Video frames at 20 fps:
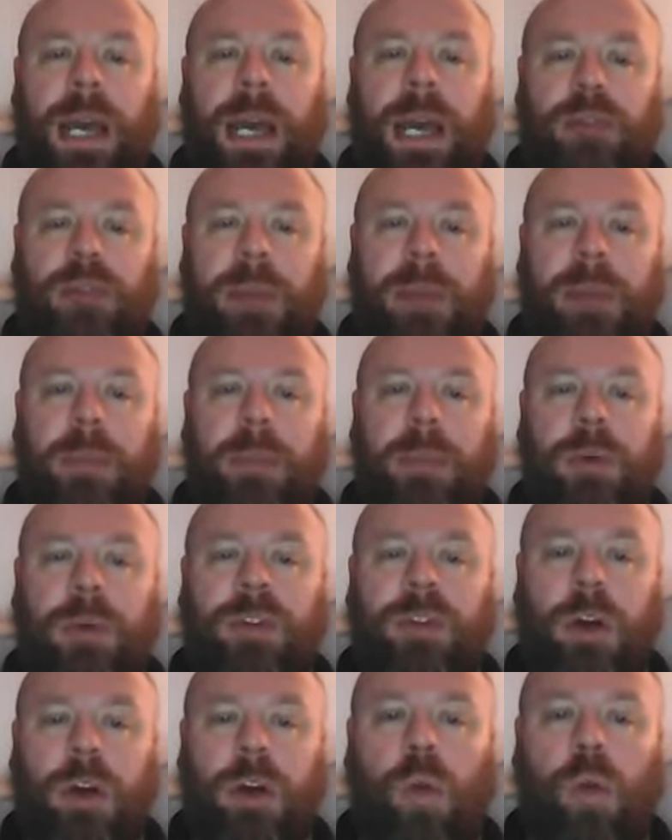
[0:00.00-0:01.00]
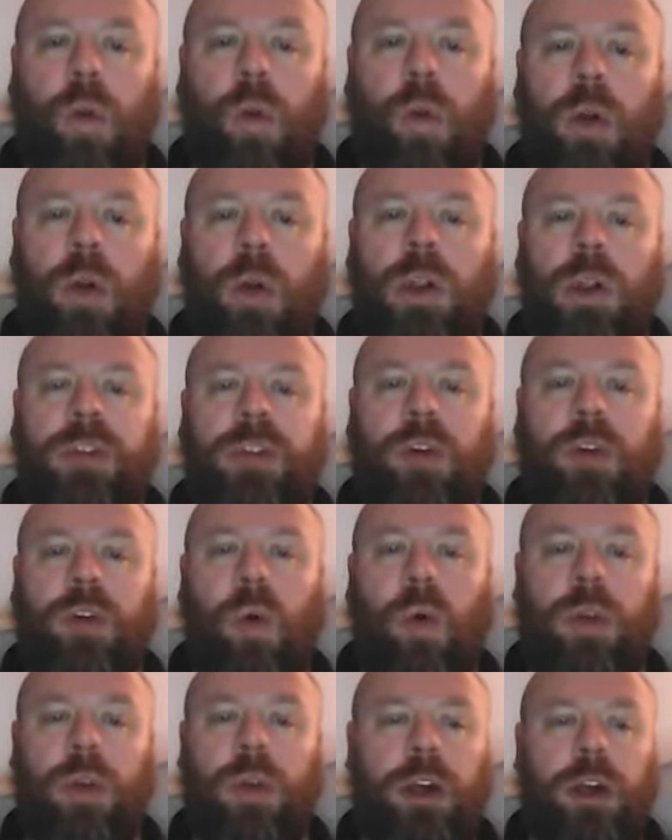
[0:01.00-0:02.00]
And remember, we've got a world of
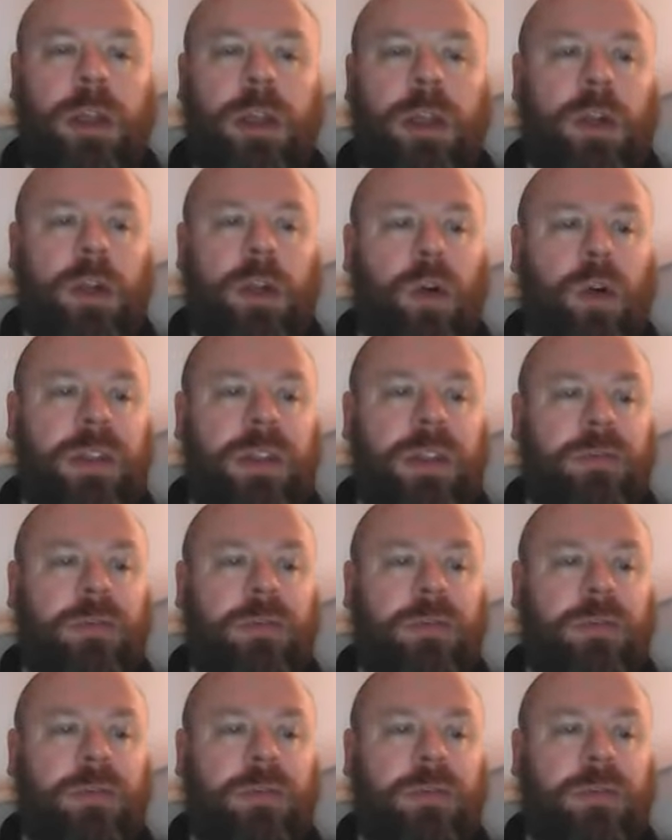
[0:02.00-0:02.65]
cold air to the north.